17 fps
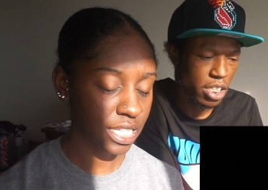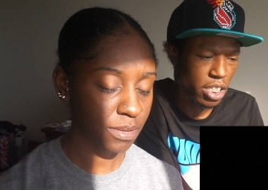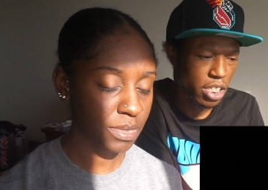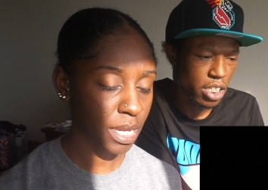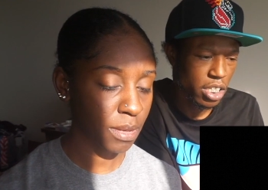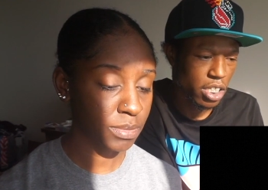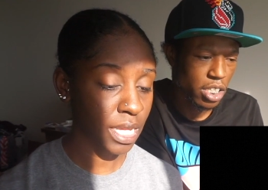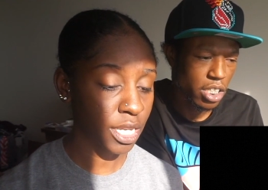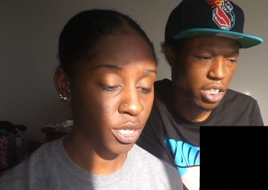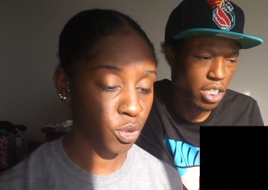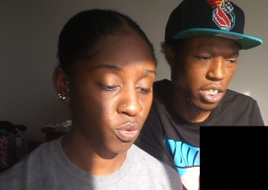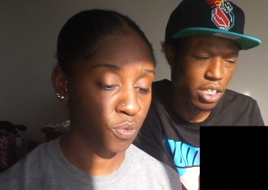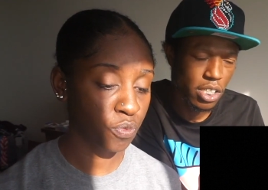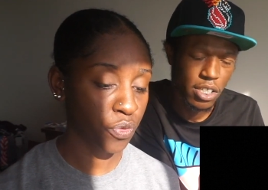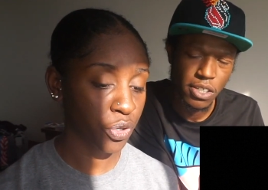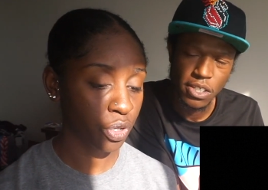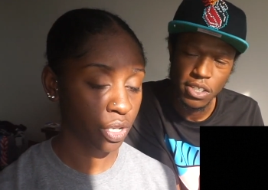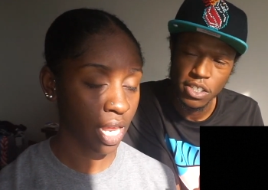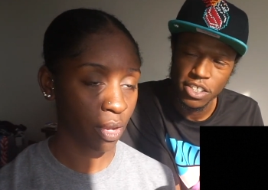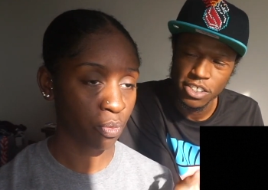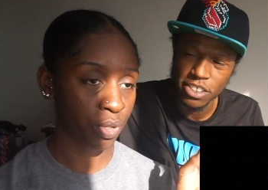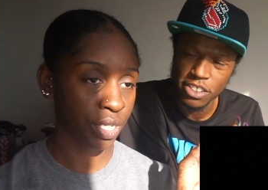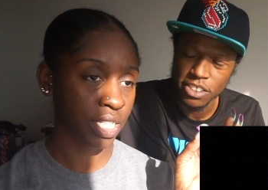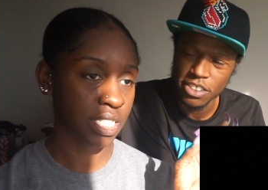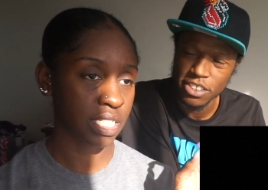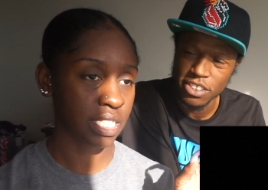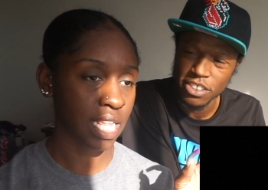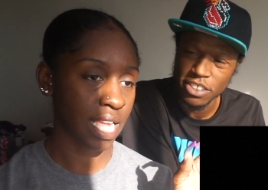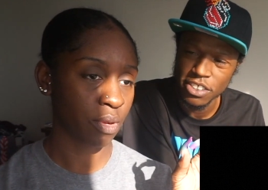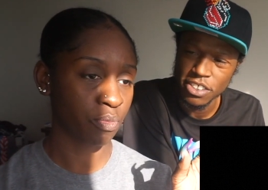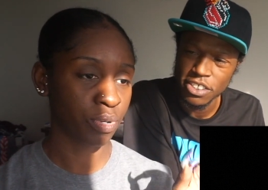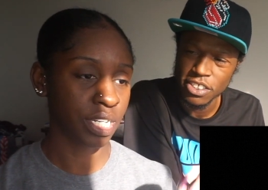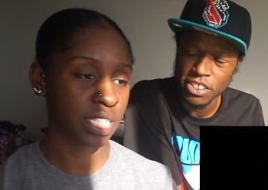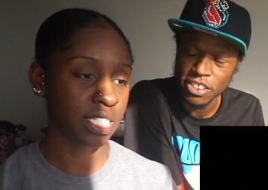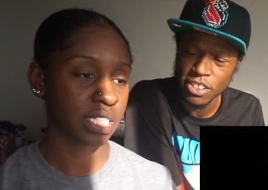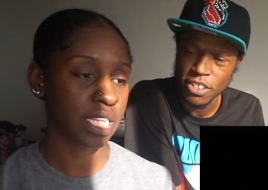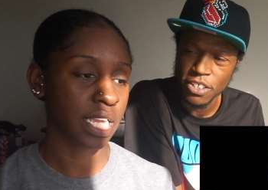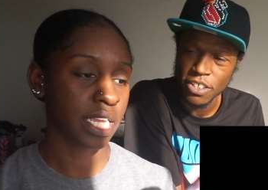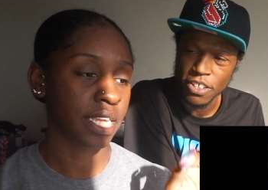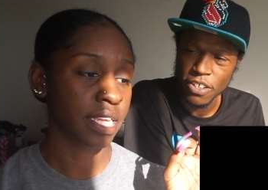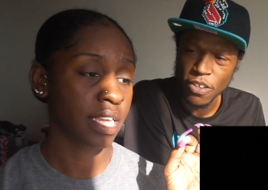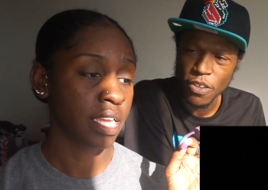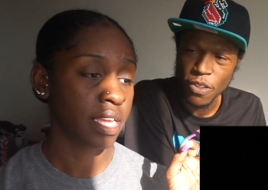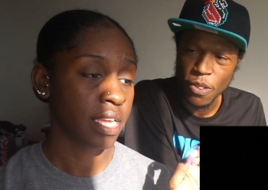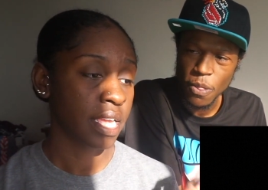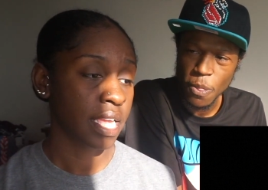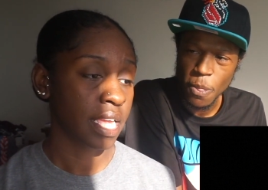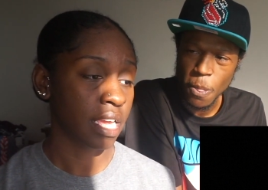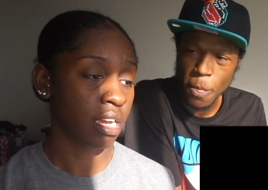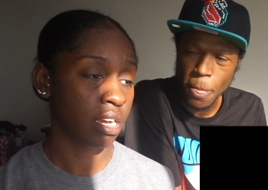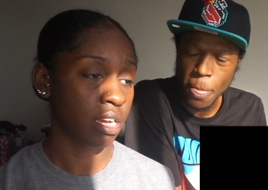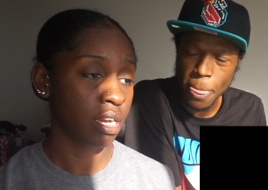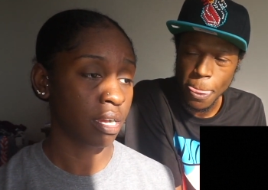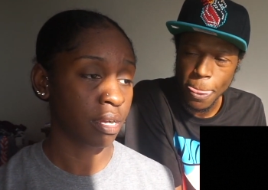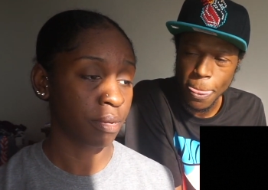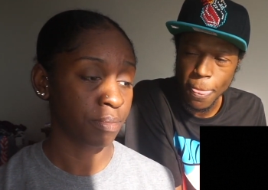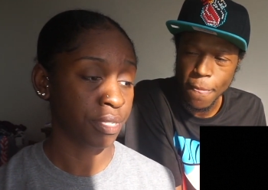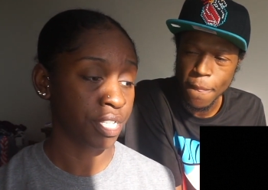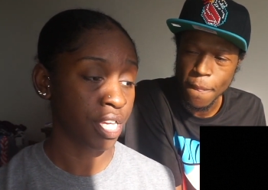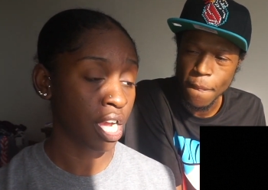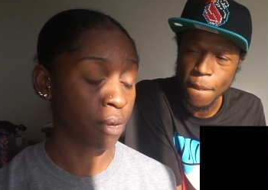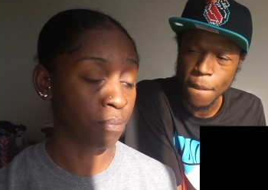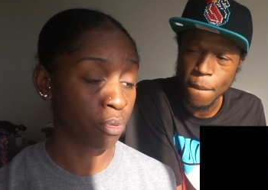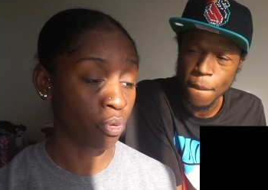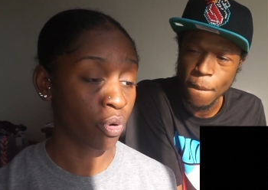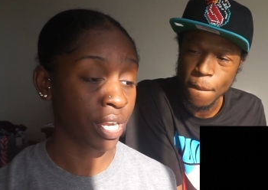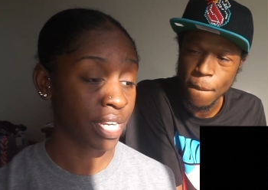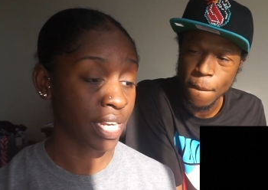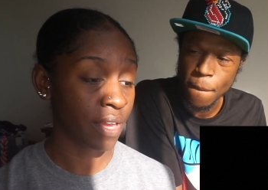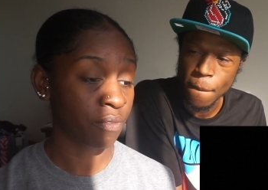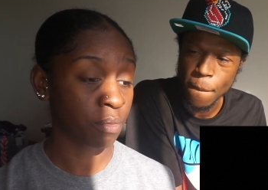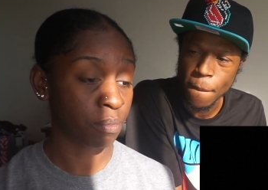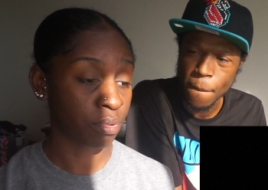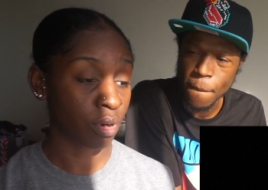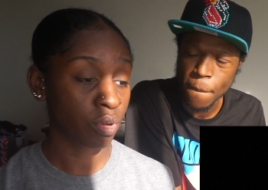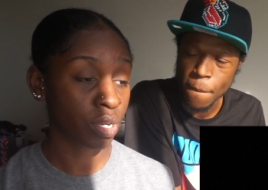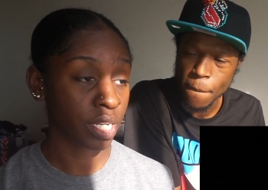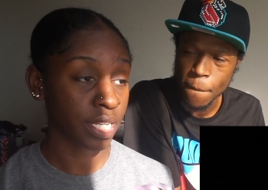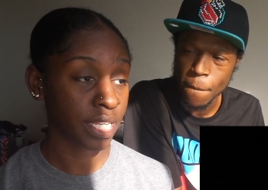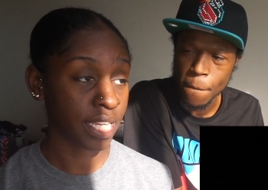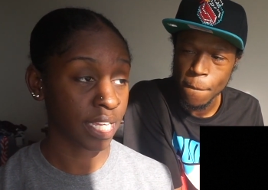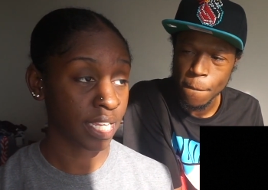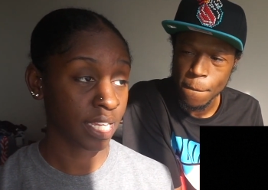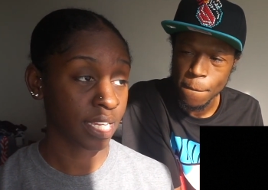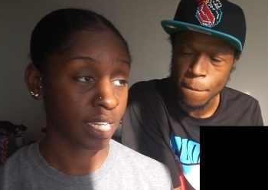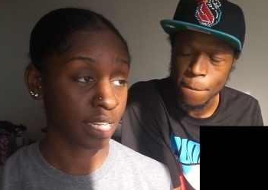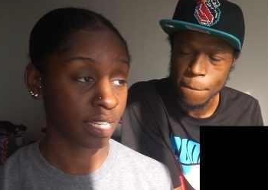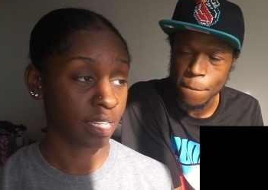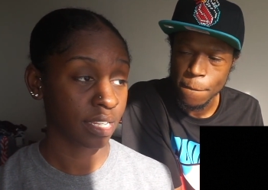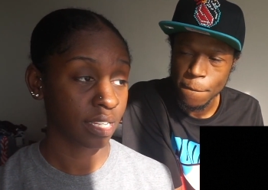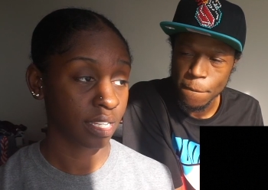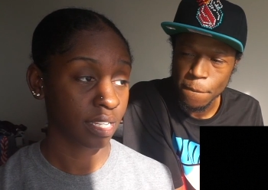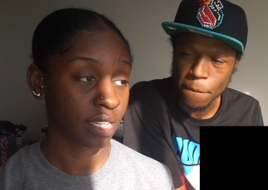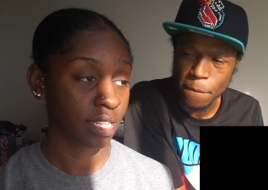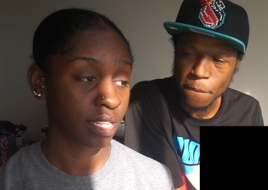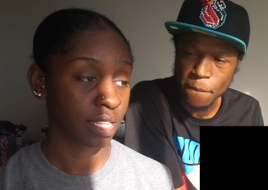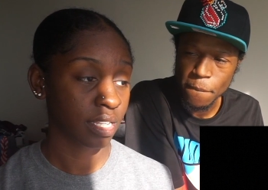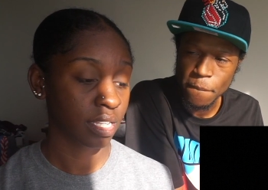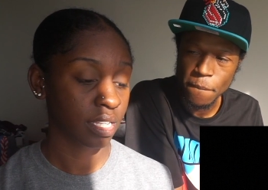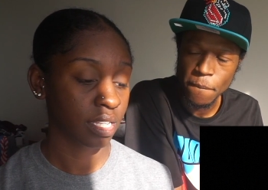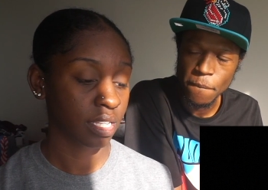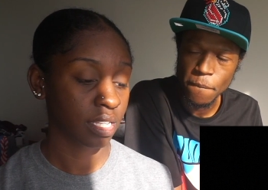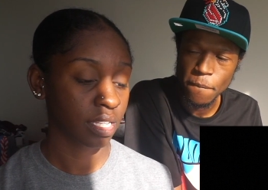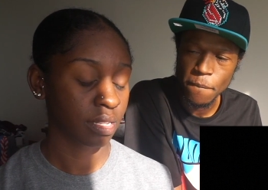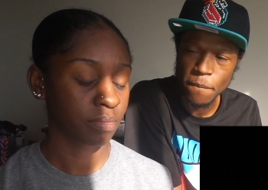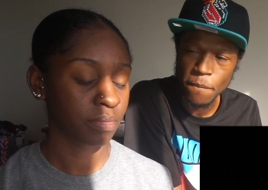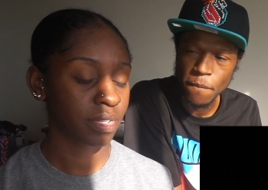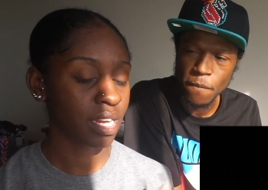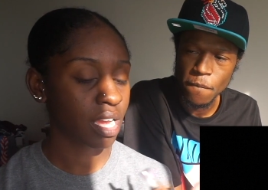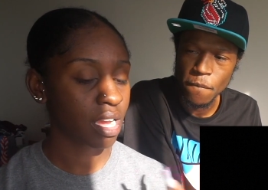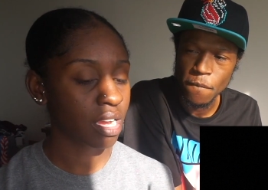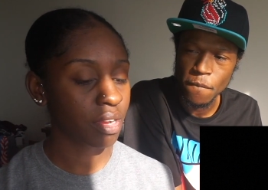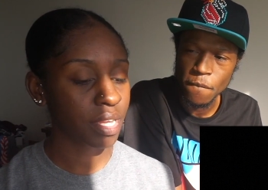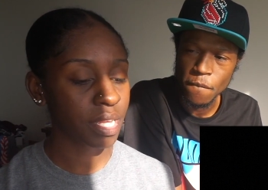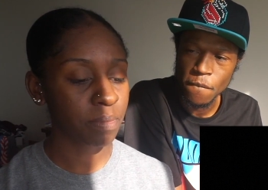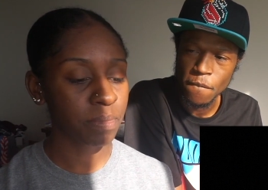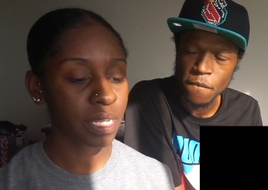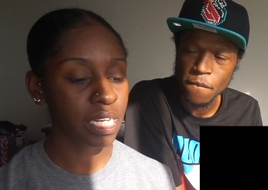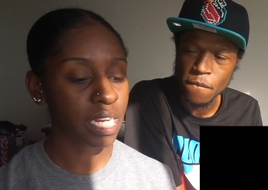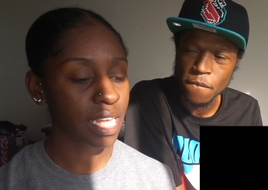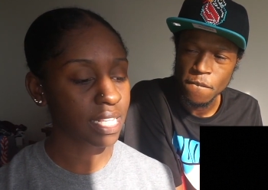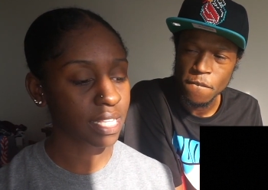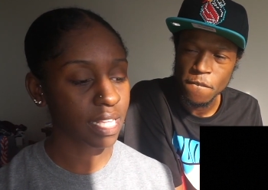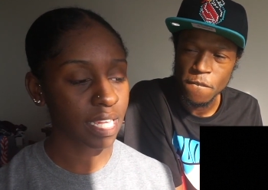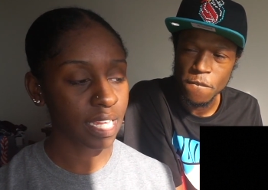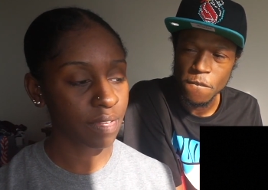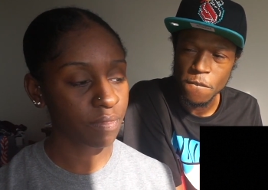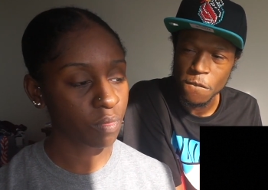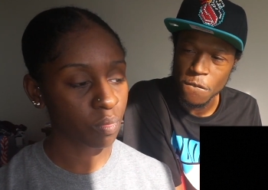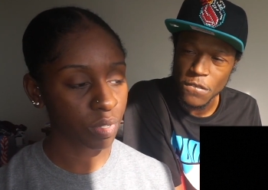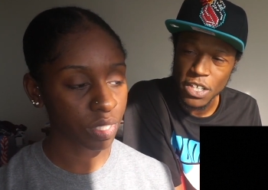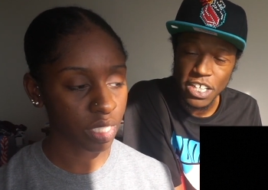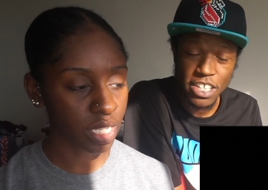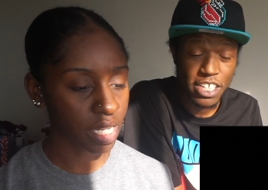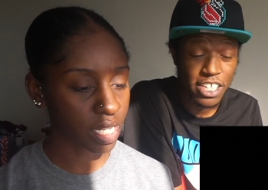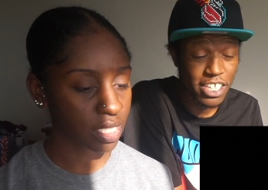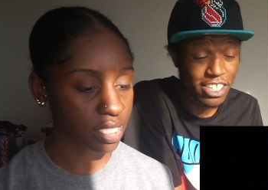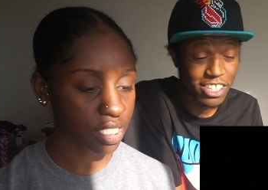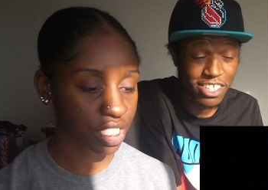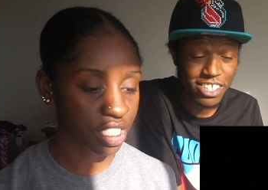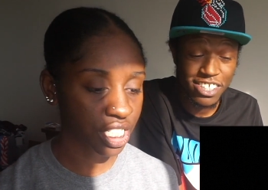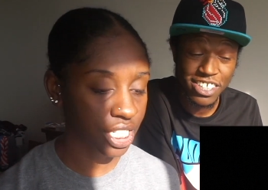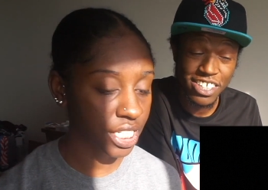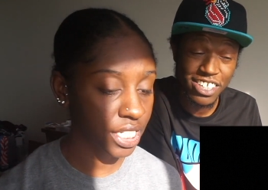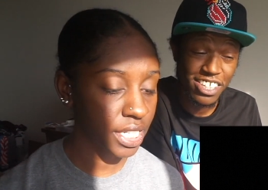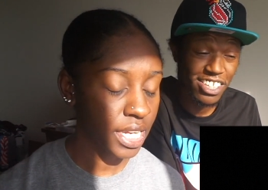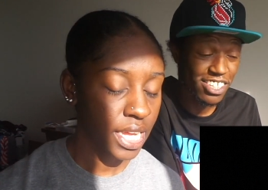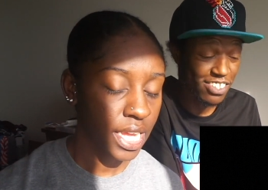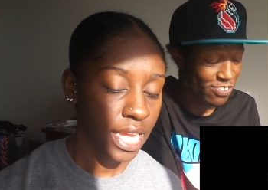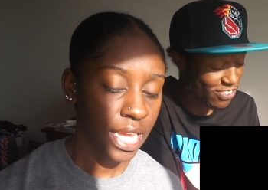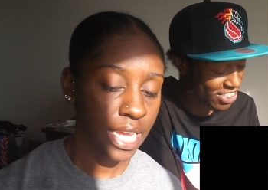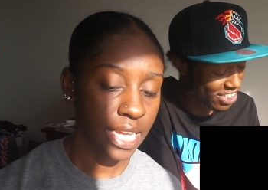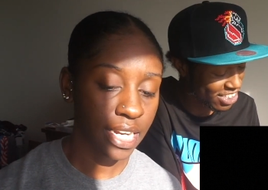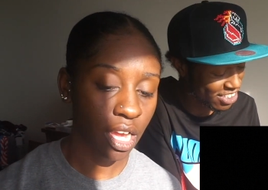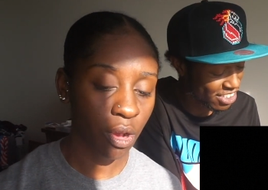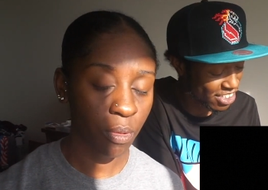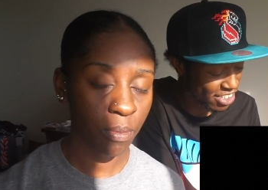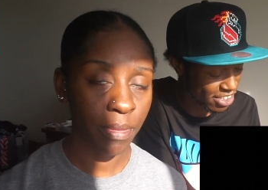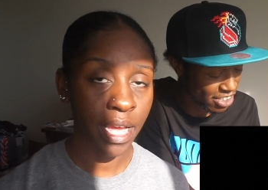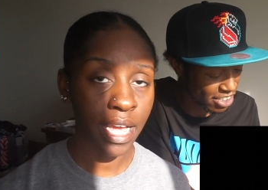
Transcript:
Speaker 1: sometimes I do feel like when it's like when it's say um, YoungBoy Never Broke Again. No, nah, it be like that even with the other Either, shit. Yeah, it don't